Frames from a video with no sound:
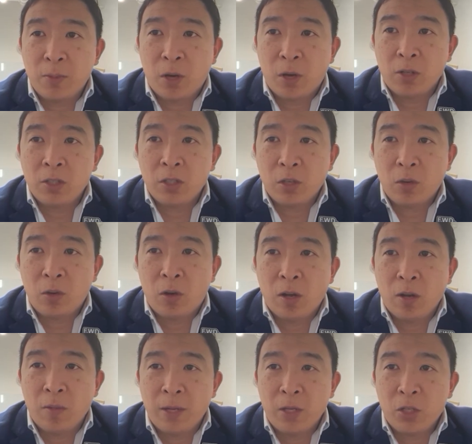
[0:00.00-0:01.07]
but also
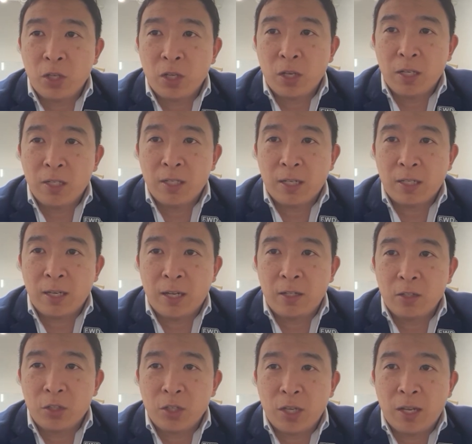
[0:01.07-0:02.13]
automation and
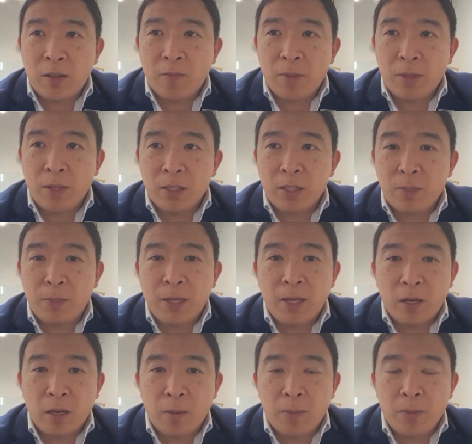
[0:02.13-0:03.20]
technology have been
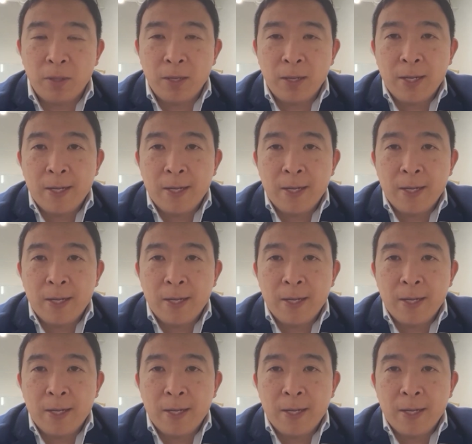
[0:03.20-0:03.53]
speeding up.